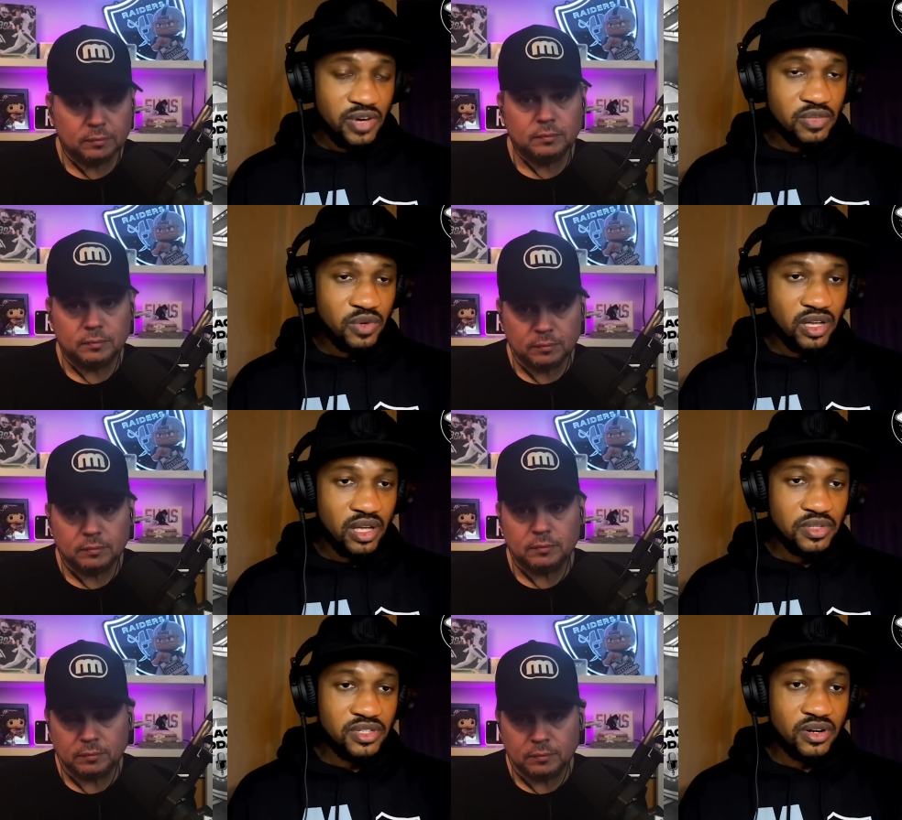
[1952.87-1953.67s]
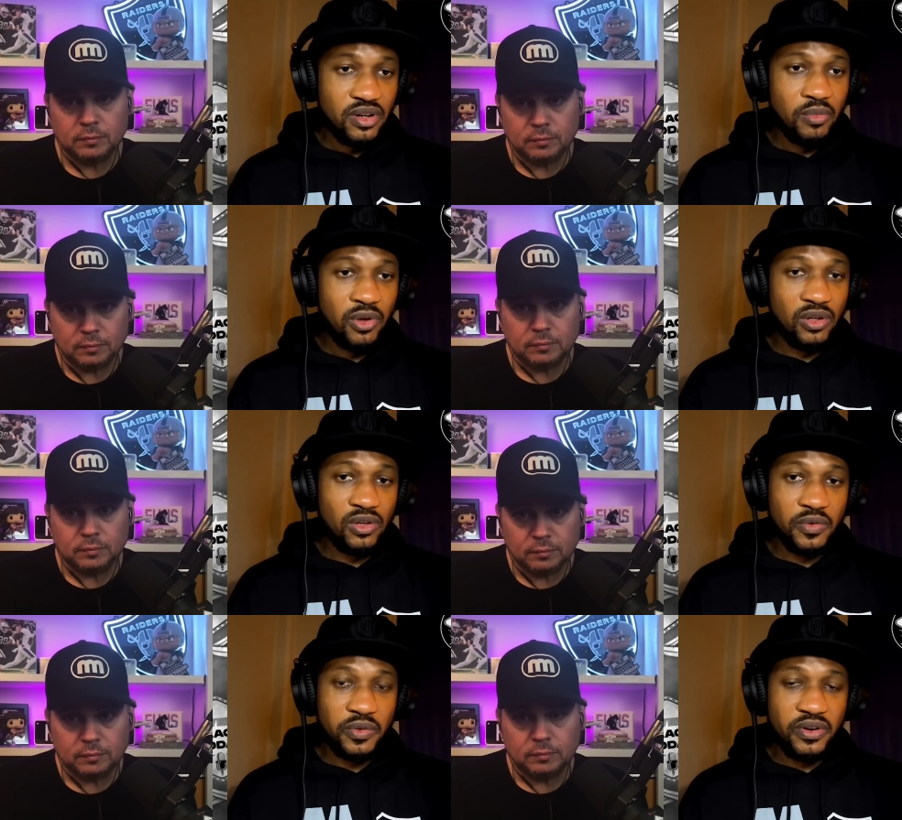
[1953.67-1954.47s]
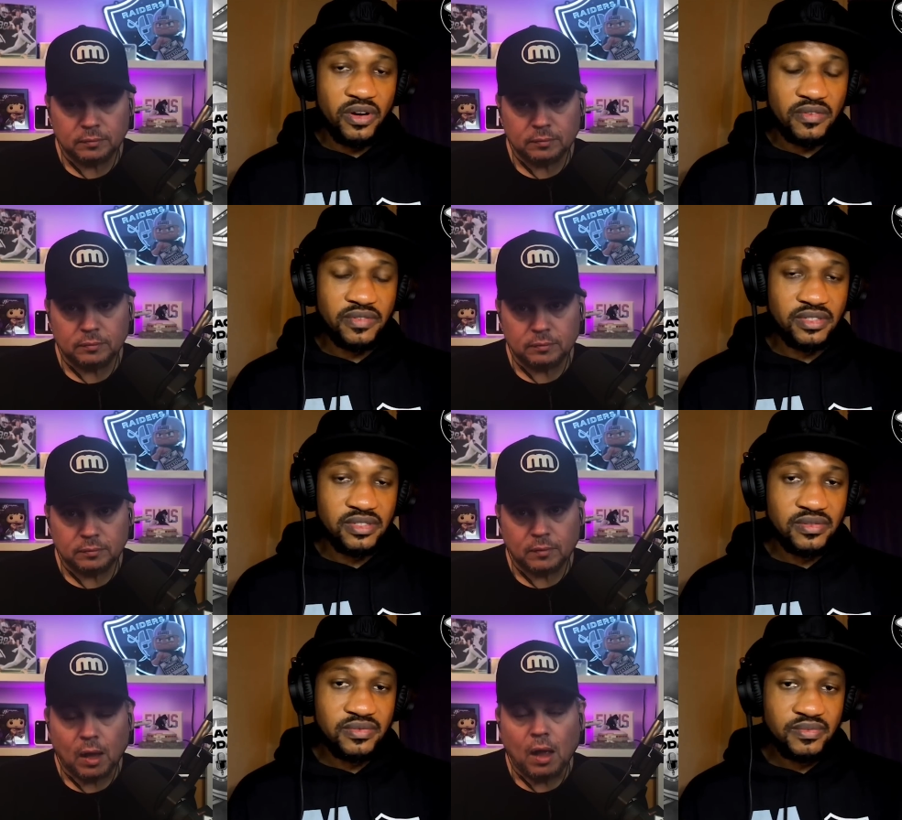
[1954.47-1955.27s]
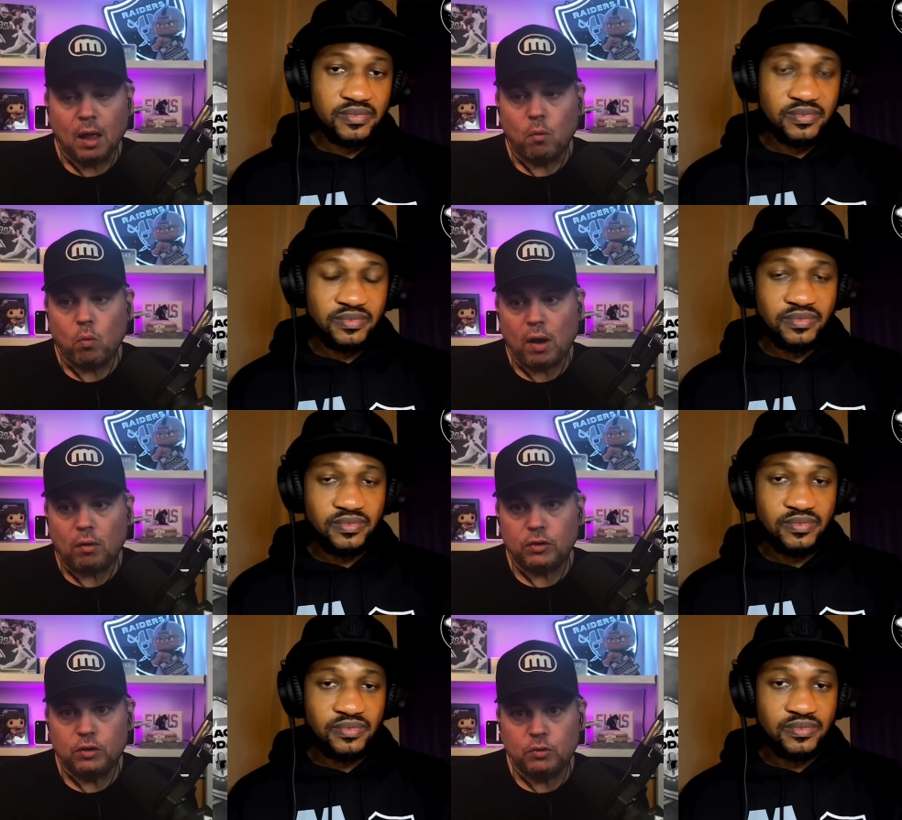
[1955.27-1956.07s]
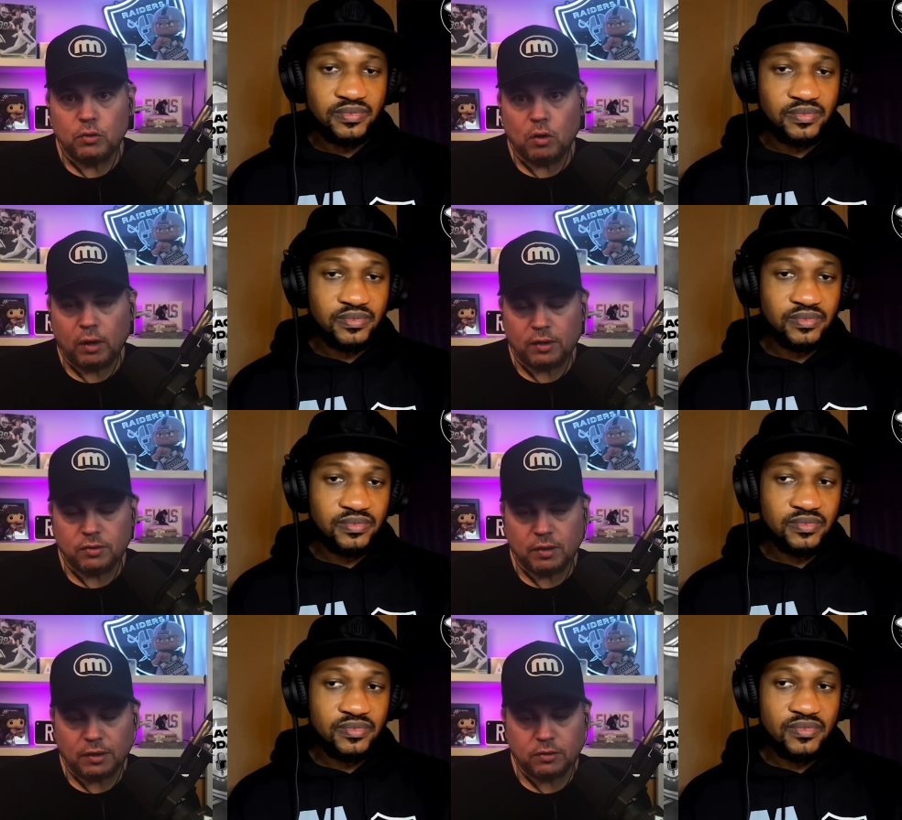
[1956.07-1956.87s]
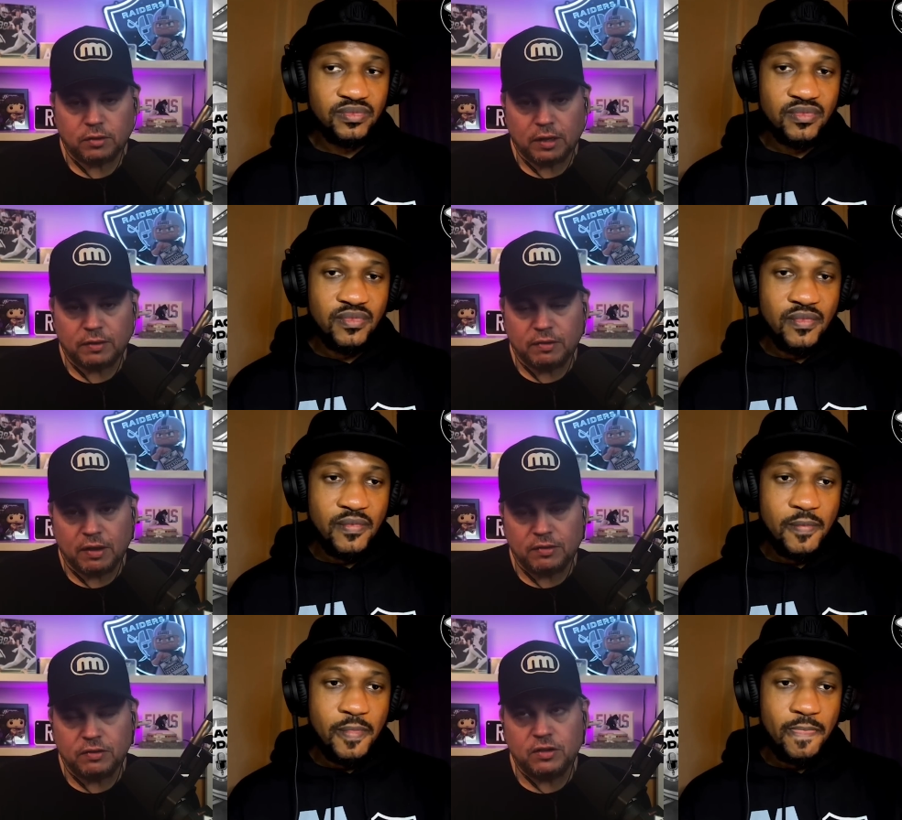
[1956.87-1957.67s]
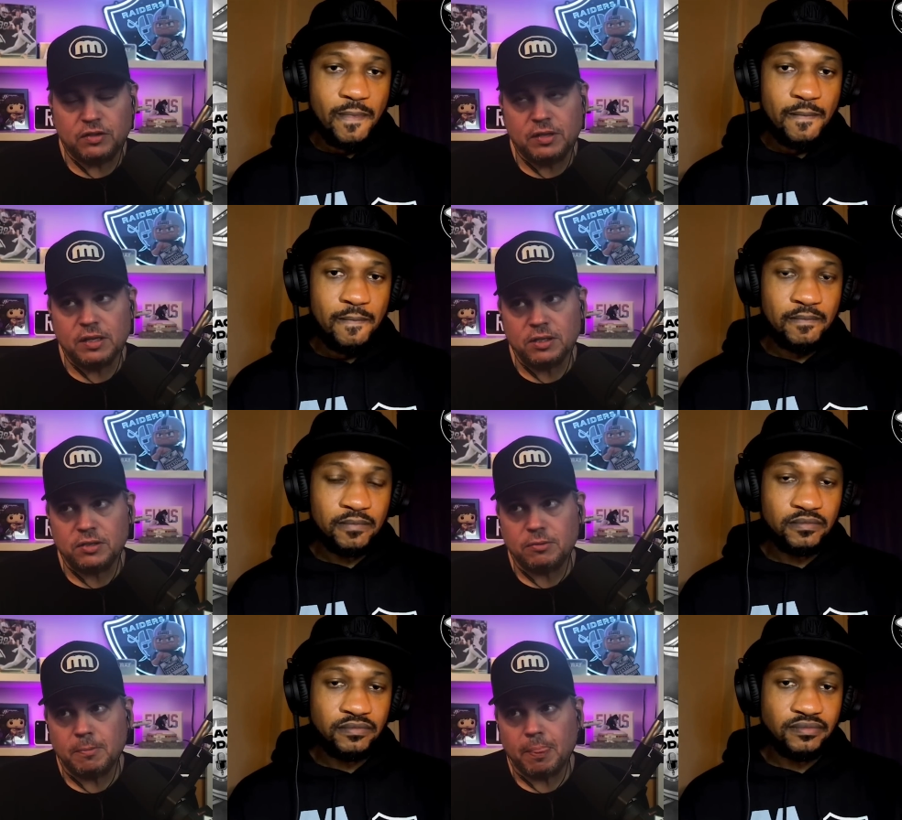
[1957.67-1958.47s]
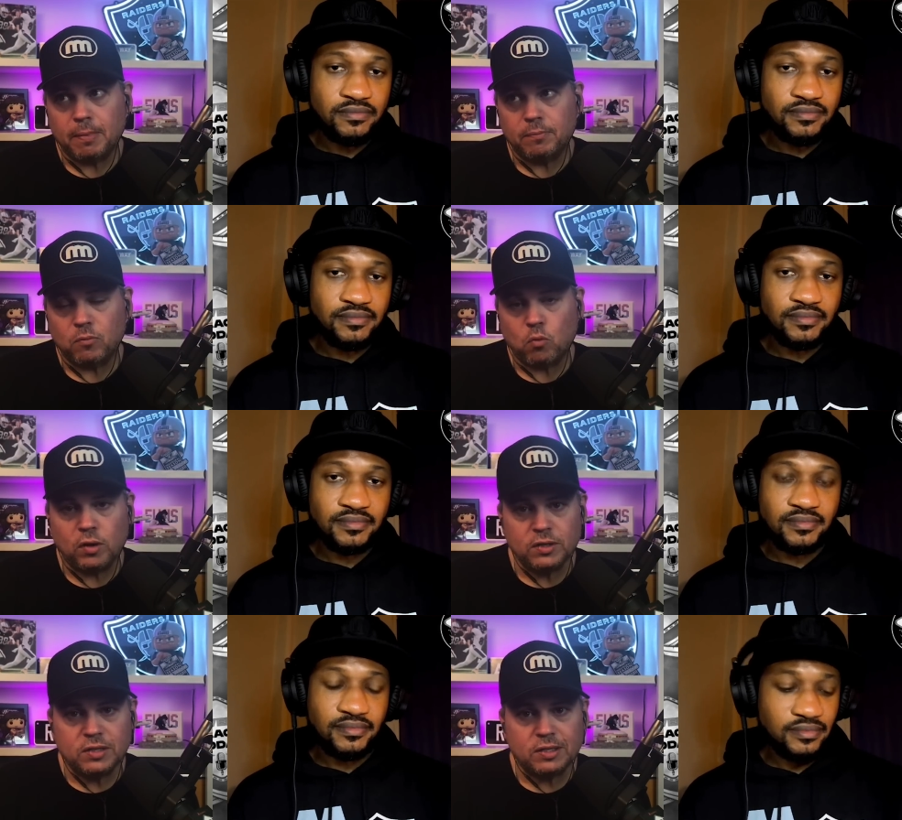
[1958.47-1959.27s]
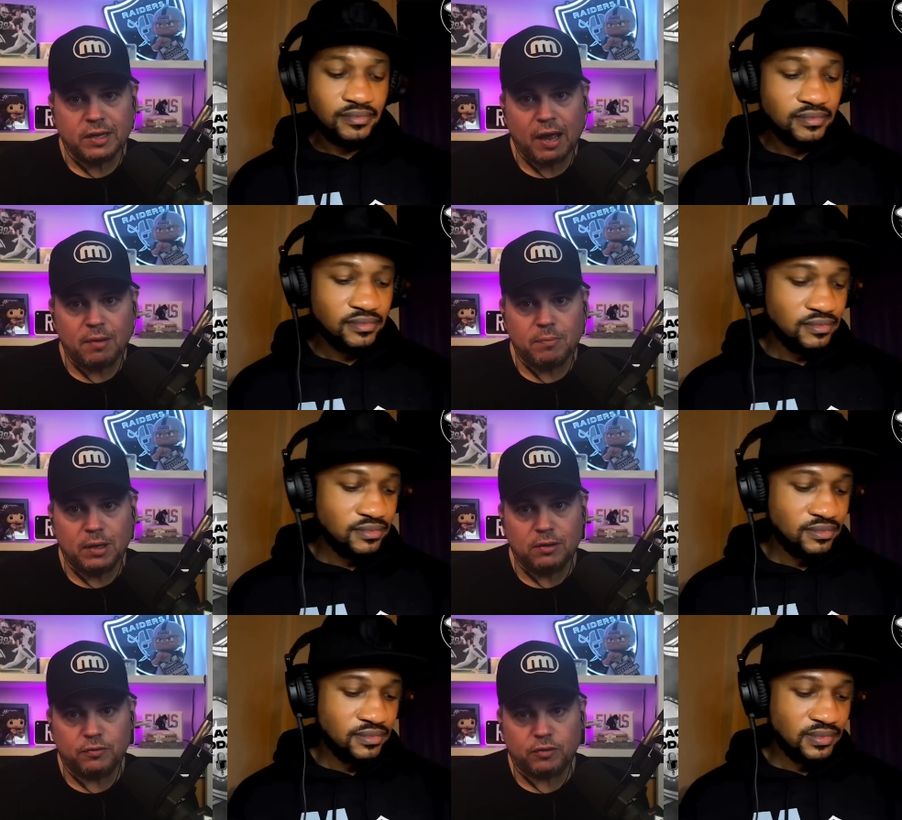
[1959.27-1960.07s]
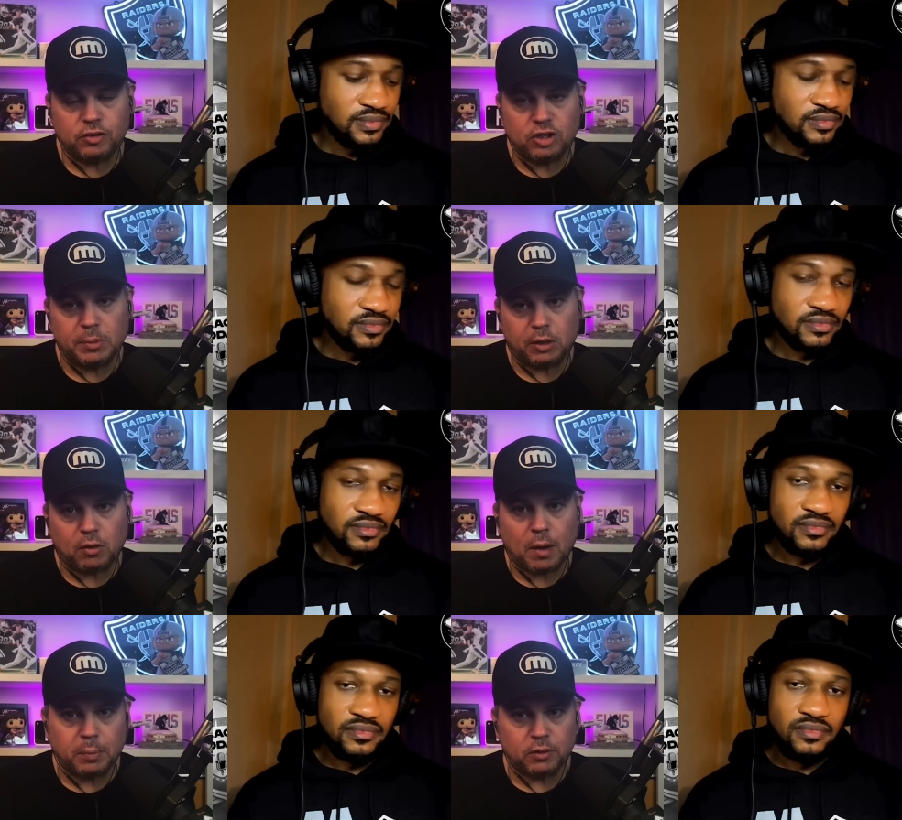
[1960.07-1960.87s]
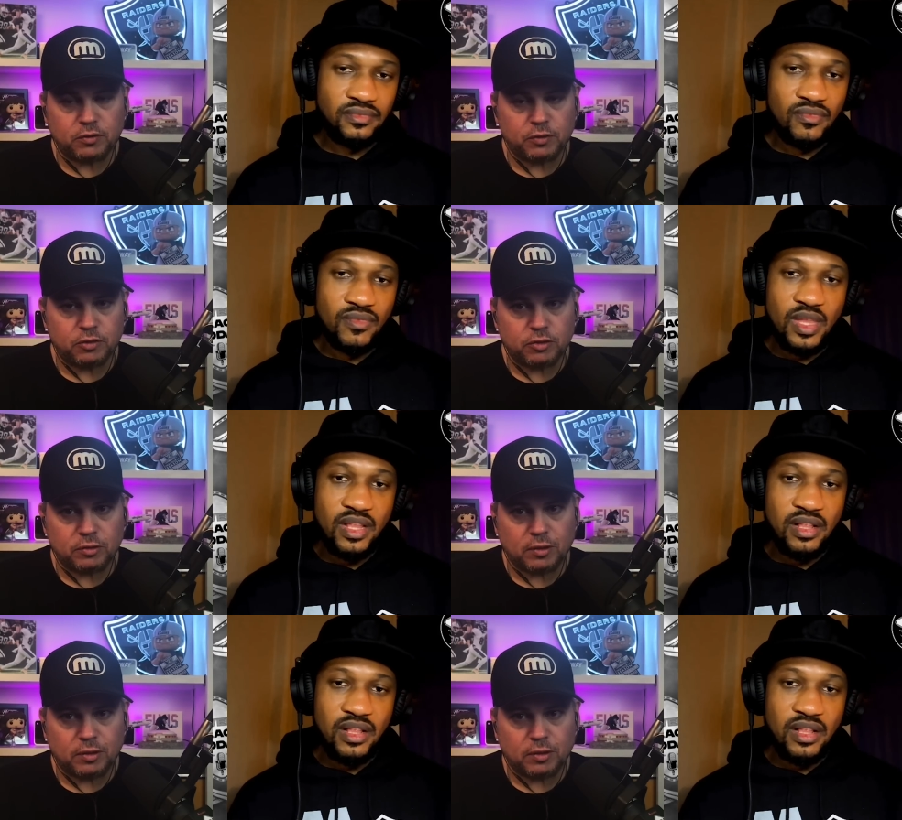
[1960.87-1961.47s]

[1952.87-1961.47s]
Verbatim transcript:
Speaker 1: when it comes to turning the ball over with their offense.
Speaker 2: Well, you, okay, so that's good. Does this, what does this game mean for Jimmy Garoppolo's future in